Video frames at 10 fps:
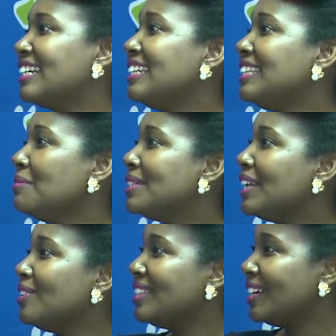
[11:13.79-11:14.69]
Let them
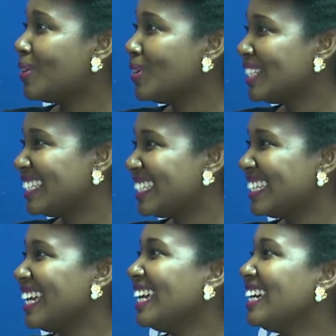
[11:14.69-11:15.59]
tell you the costs.
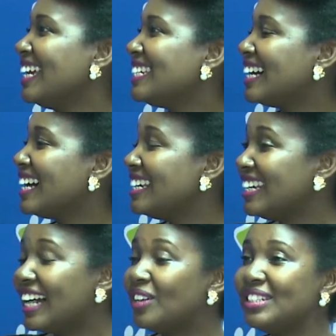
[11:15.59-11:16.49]
Get an
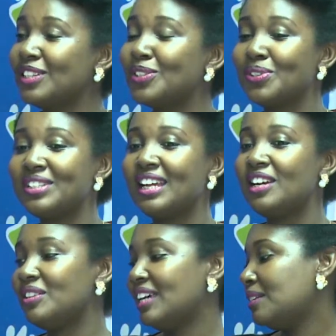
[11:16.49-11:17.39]
accountant to tell
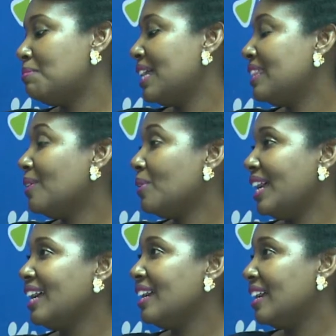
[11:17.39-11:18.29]
you that, by the
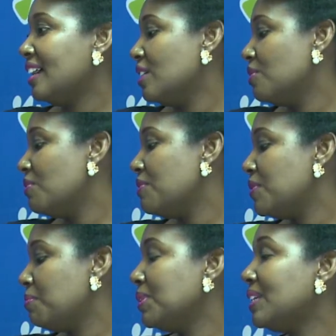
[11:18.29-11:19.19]
way, if
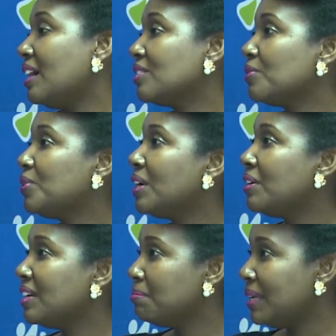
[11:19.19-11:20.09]
you build a house of
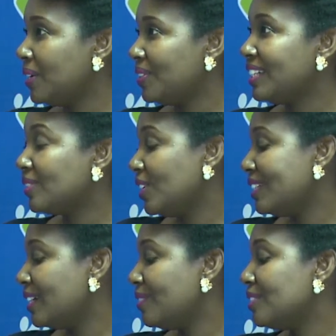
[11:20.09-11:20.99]
200 million, it's going to
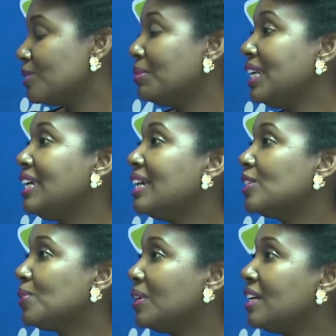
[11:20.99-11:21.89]
take you this many years
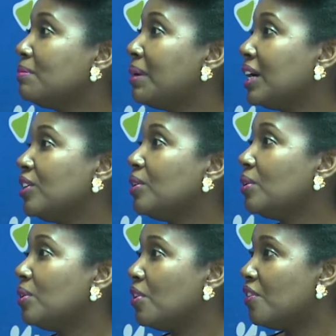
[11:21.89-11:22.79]
to get back your
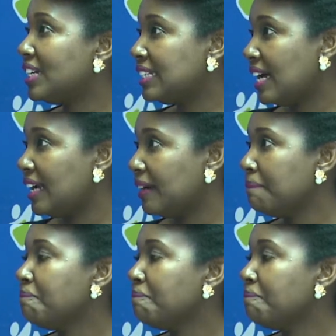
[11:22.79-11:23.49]
return.